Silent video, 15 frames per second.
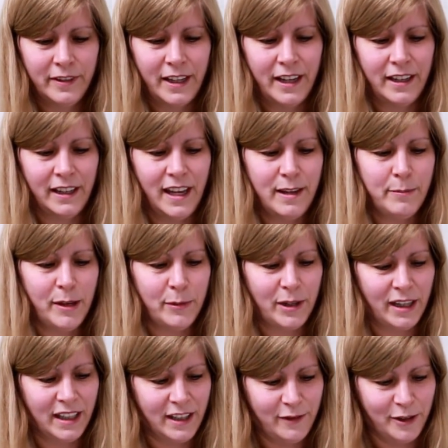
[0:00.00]
Now you like me
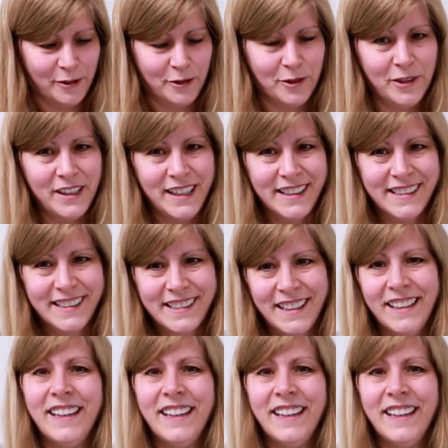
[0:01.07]
when I give you treats.